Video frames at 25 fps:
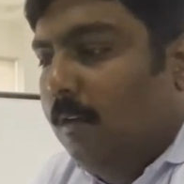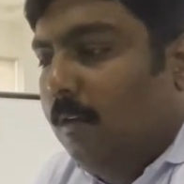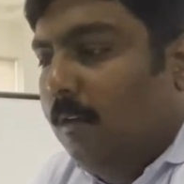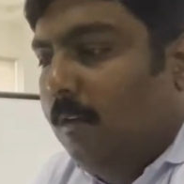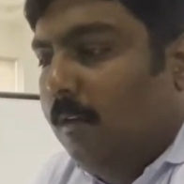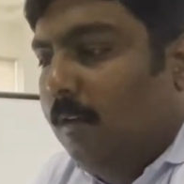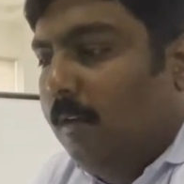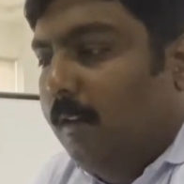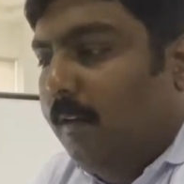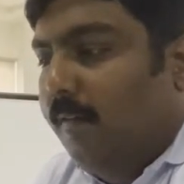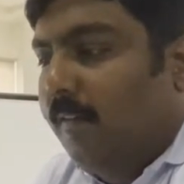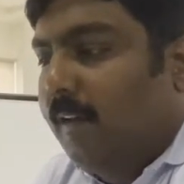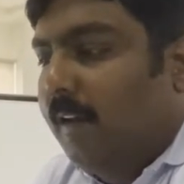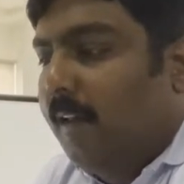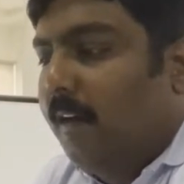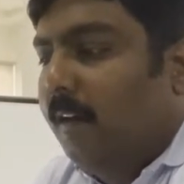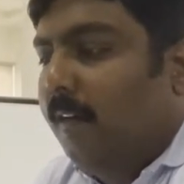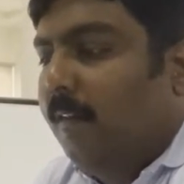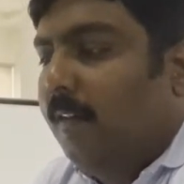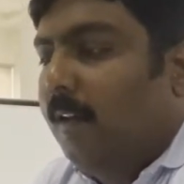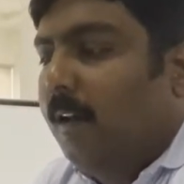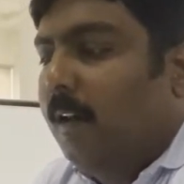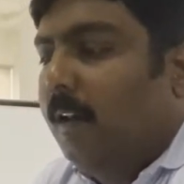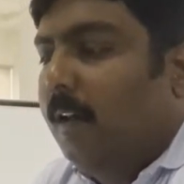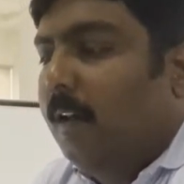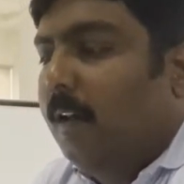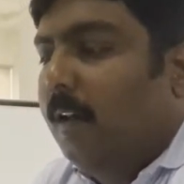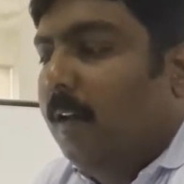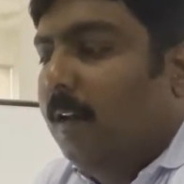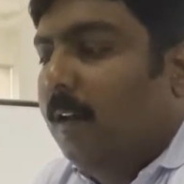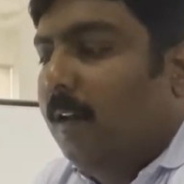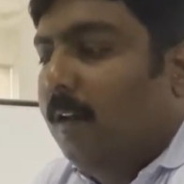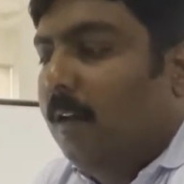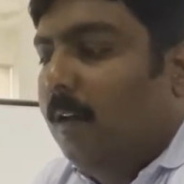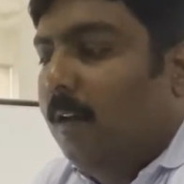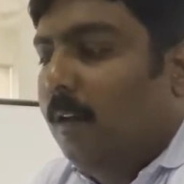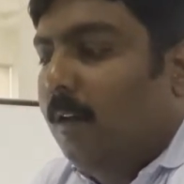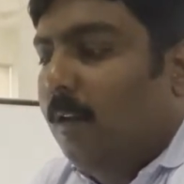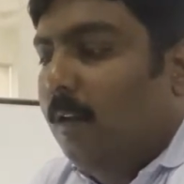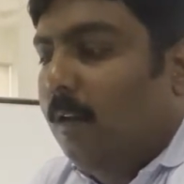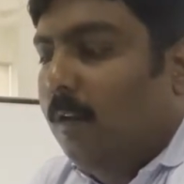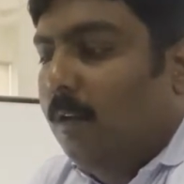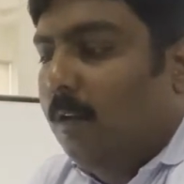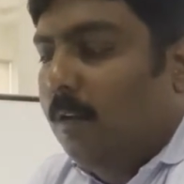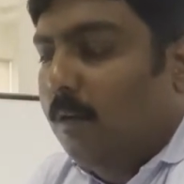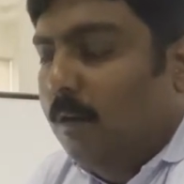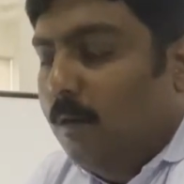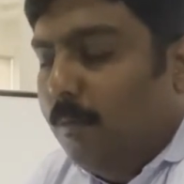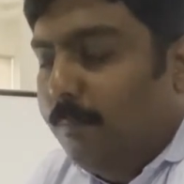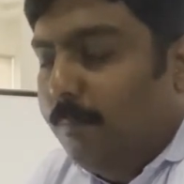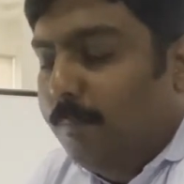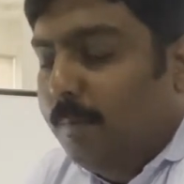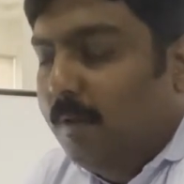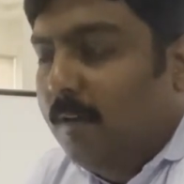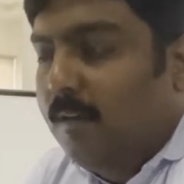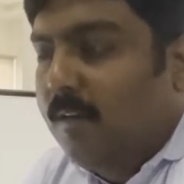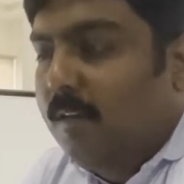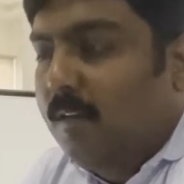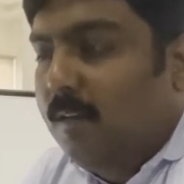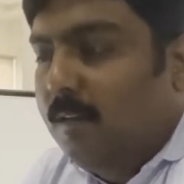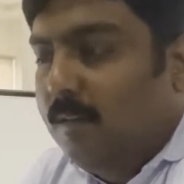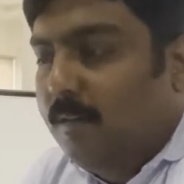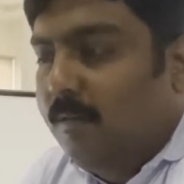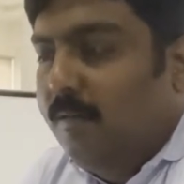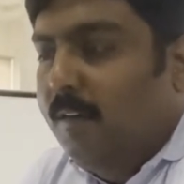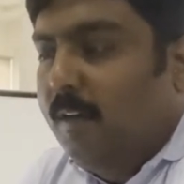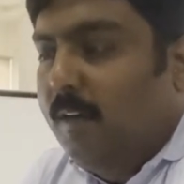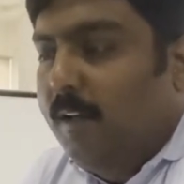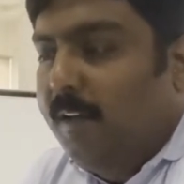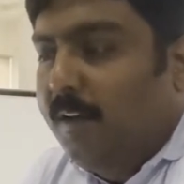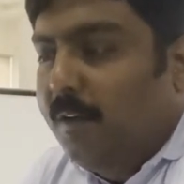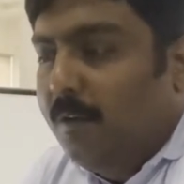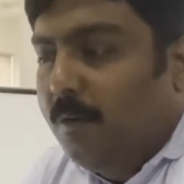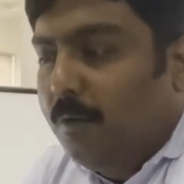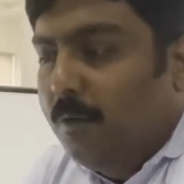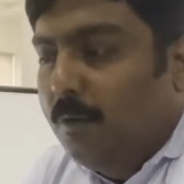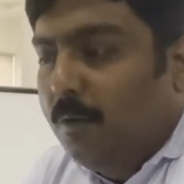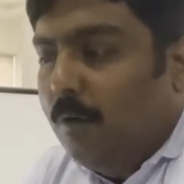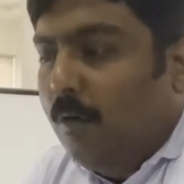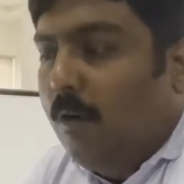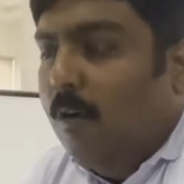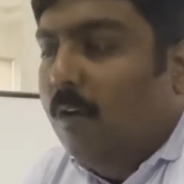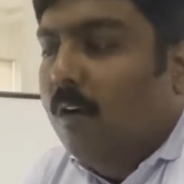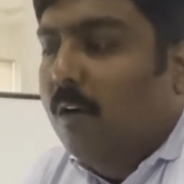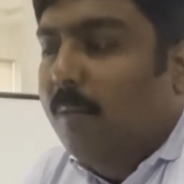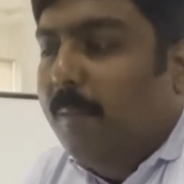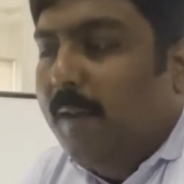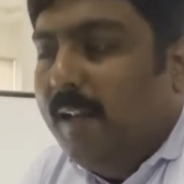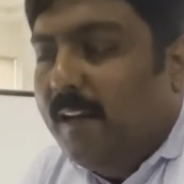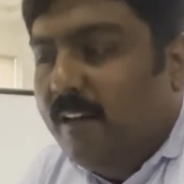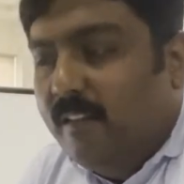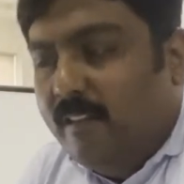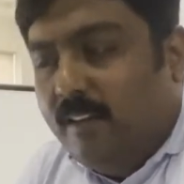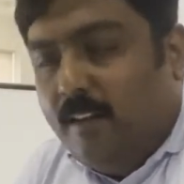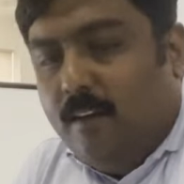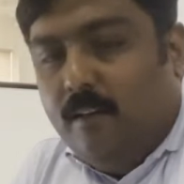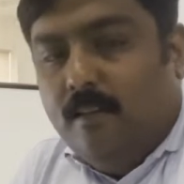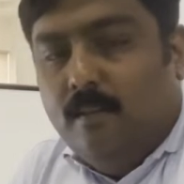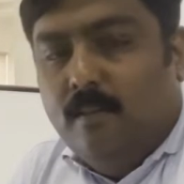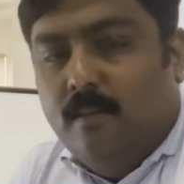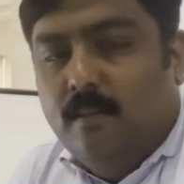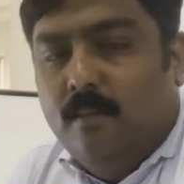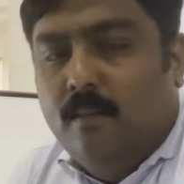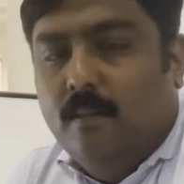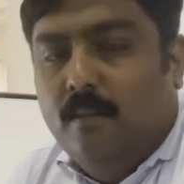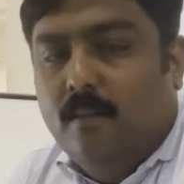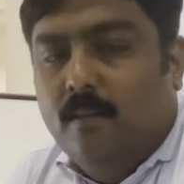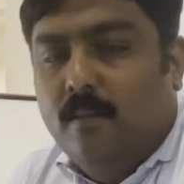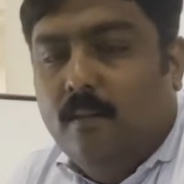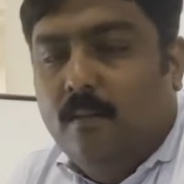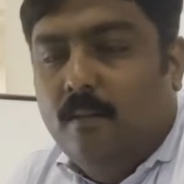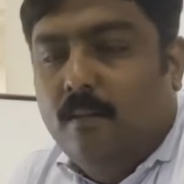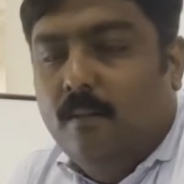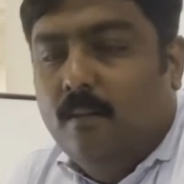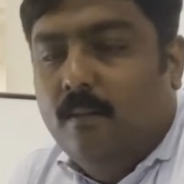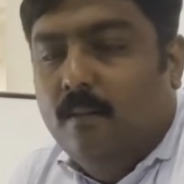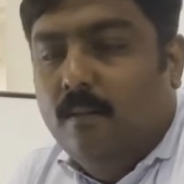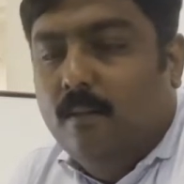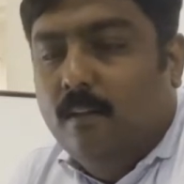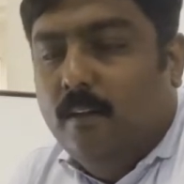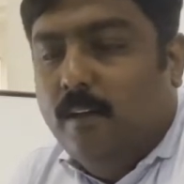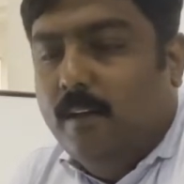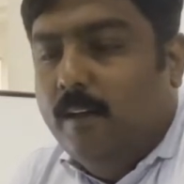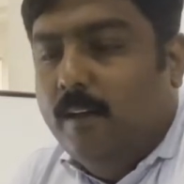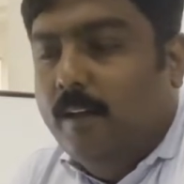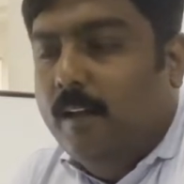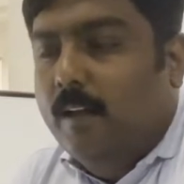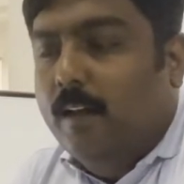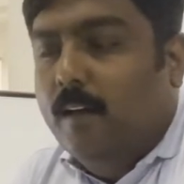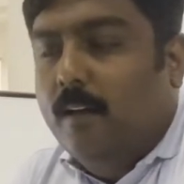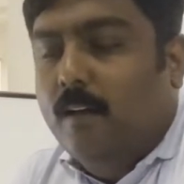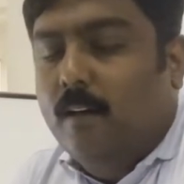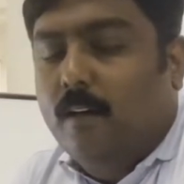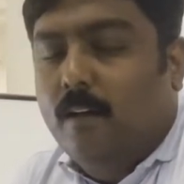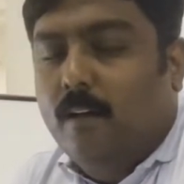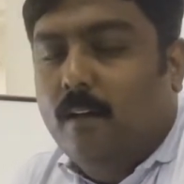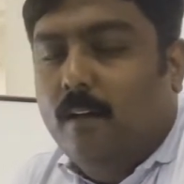Say wherever a person is willing to automate things, it can